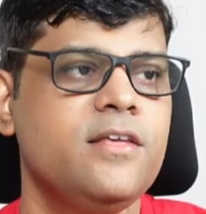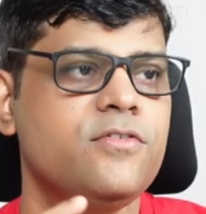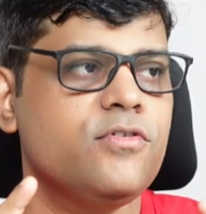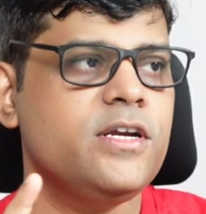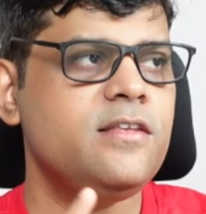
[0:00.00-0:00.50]

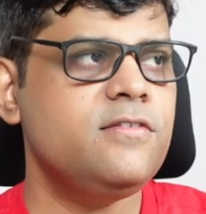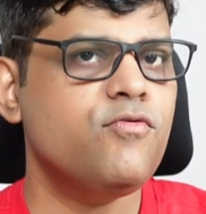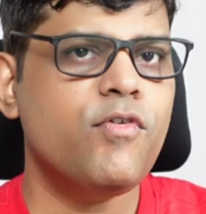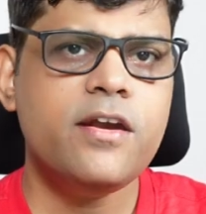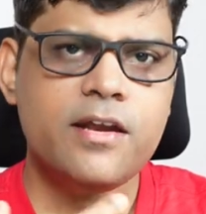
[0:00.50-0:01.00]
So it is
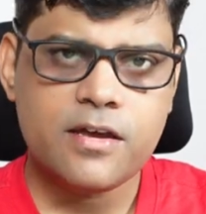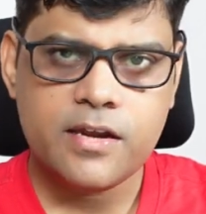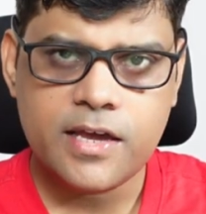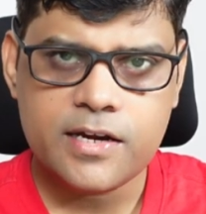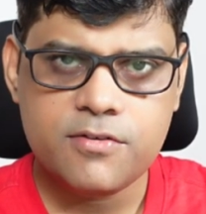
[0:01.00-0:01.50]
one
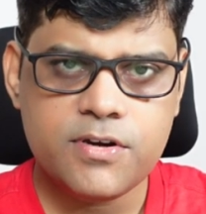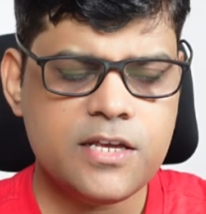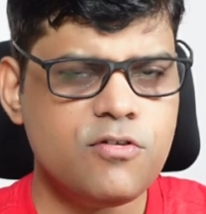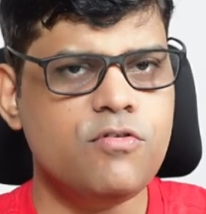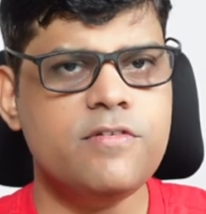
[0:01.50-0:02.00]
recurring
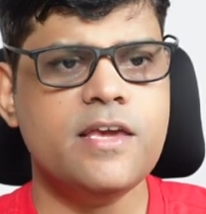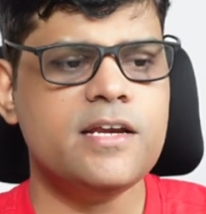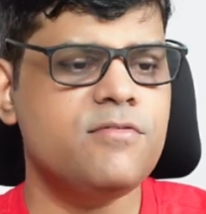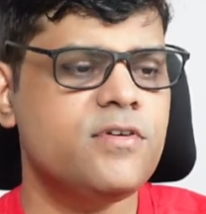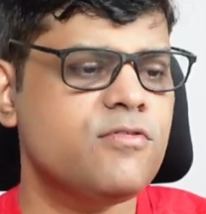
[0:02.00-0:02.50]
activity, closing
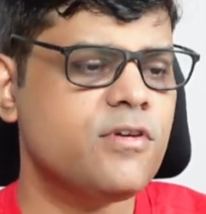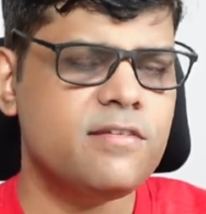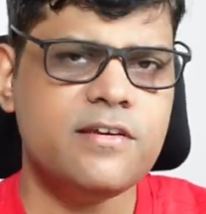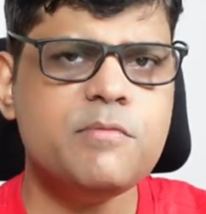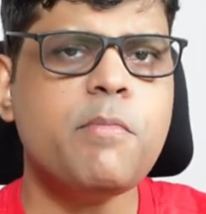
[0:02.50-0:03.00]
activity you
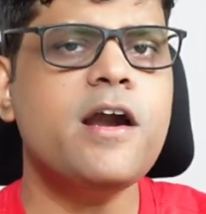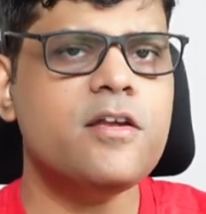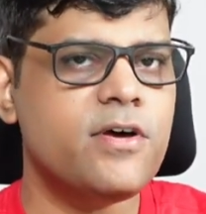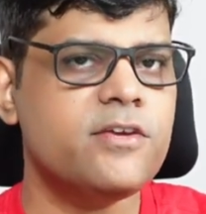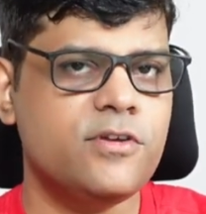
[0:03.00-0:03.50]
can say, it is
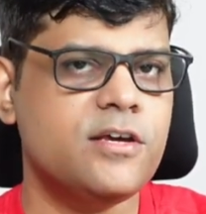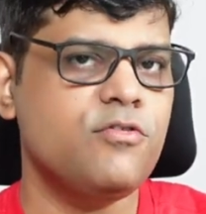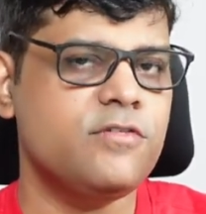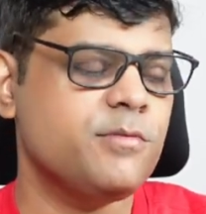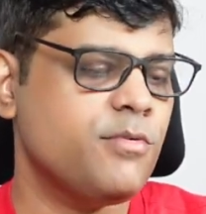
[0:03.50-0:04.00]
part of actually
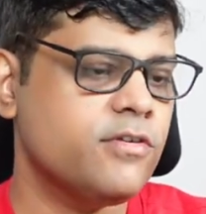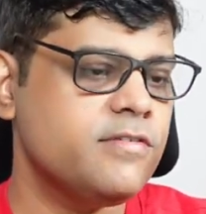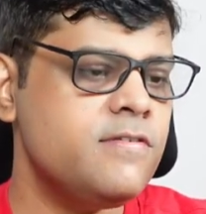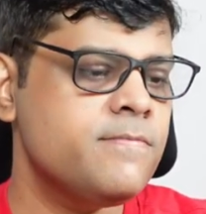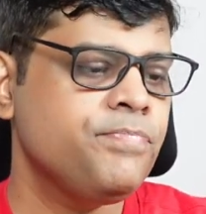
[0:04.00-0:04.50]
closing
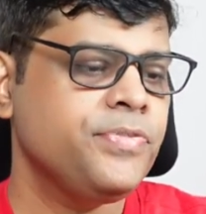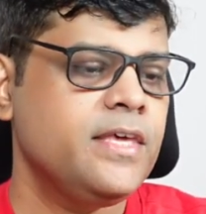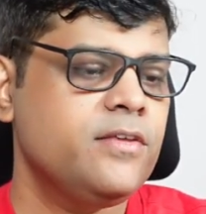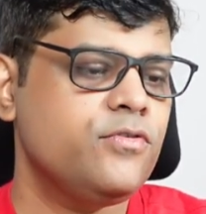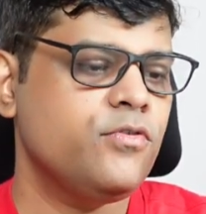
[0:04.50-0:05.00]
process.
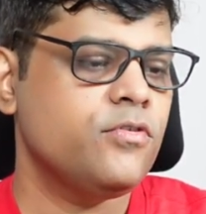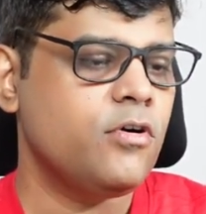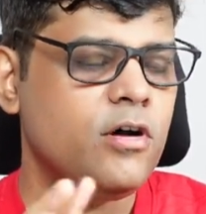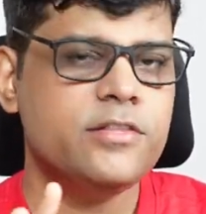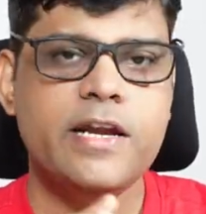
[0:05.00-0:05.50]
So
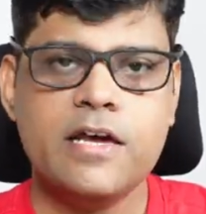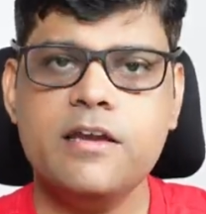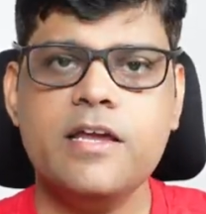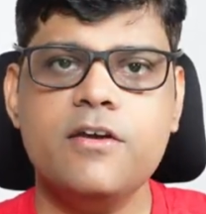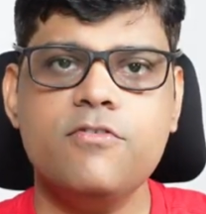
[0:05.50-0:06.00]
all the
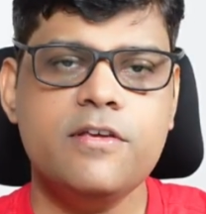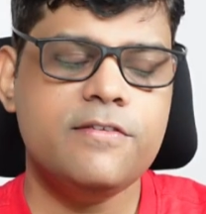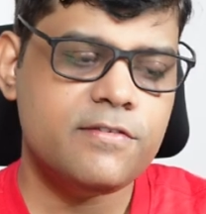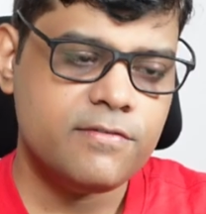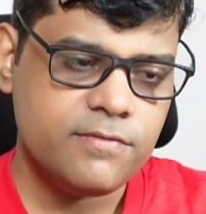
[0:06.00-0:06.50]
recurring
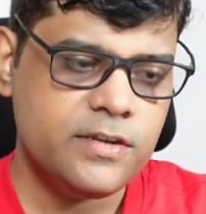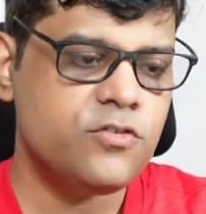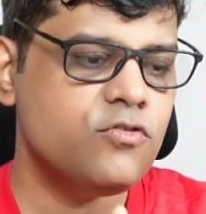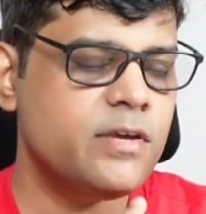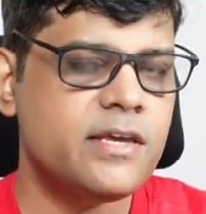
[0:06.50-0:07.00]
entries
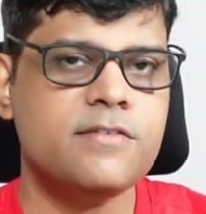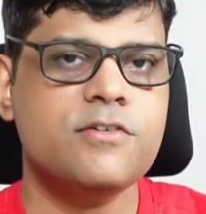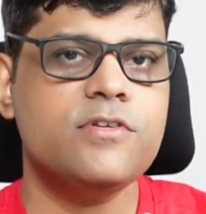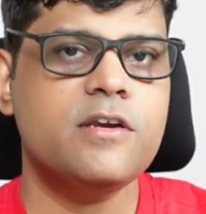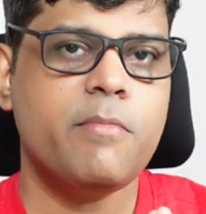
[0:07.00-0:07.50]
need to be
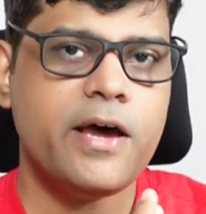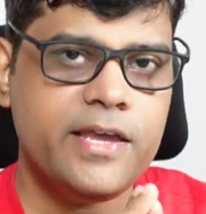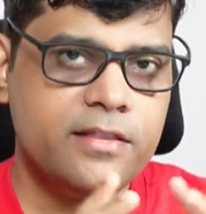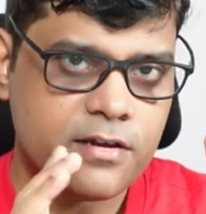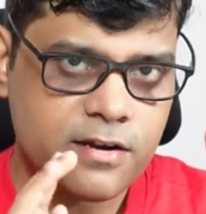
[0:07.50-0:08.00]
executed
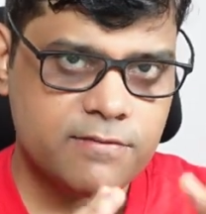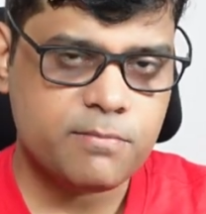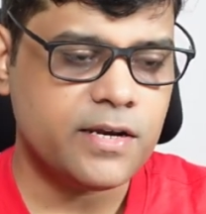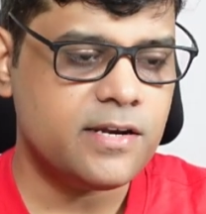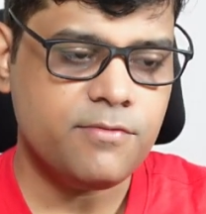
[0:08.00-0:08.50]
by the
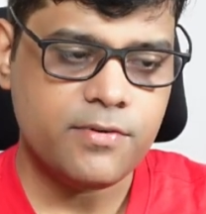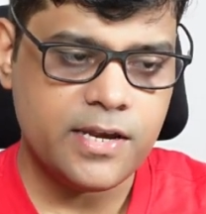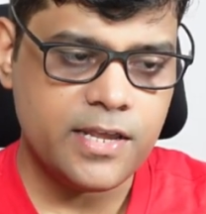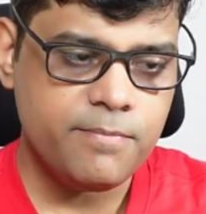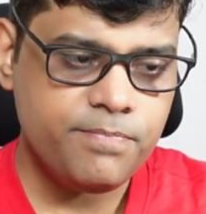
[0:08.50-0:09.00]
respective
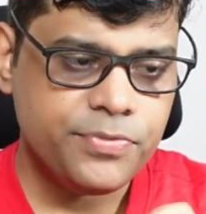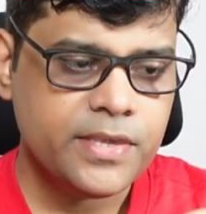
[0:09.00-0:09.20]
team